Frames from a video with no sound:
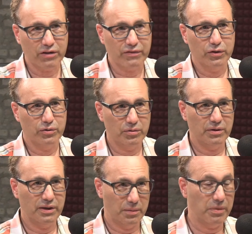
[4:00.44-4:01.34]
flu
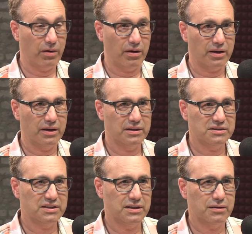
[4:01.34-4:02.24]
in America
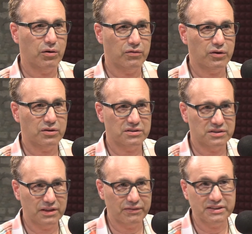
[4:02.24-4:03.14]
has hit over
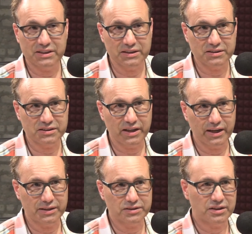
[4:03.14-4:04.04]
17
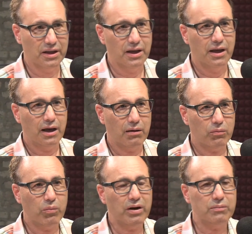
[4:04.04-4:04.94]
states.
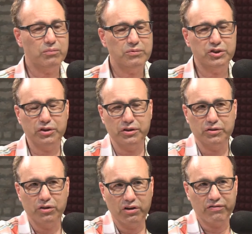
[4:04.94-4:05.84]
What should you
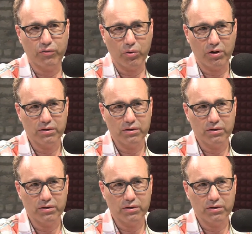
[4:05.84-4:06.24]
look for?